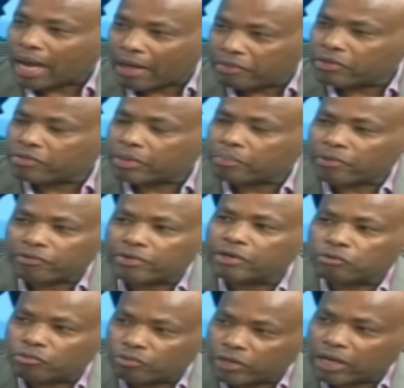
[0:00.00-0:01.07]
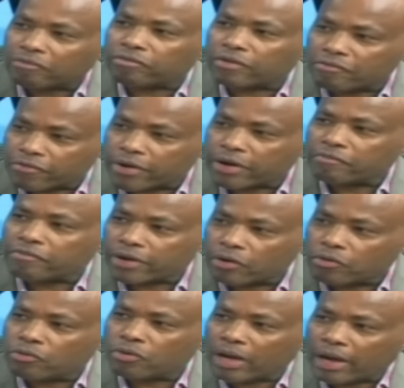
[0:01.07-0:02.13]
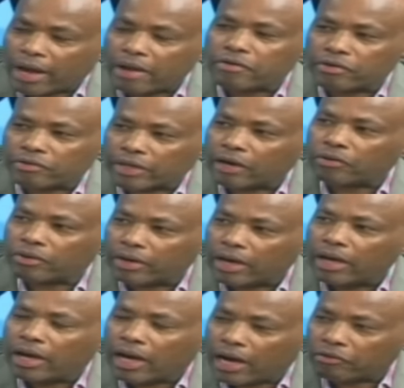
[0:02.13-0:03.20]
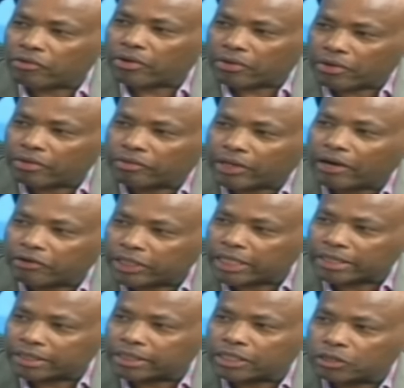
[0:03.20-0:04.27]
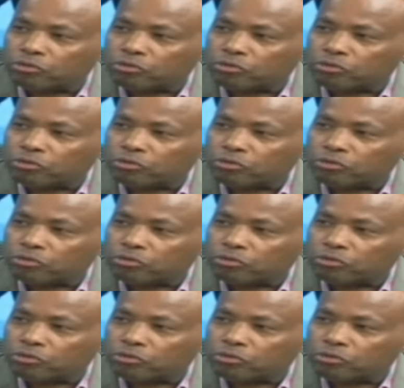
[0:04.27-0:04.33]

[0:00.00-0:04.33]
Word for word: I think the president would have a very, very high return, uh, return chance.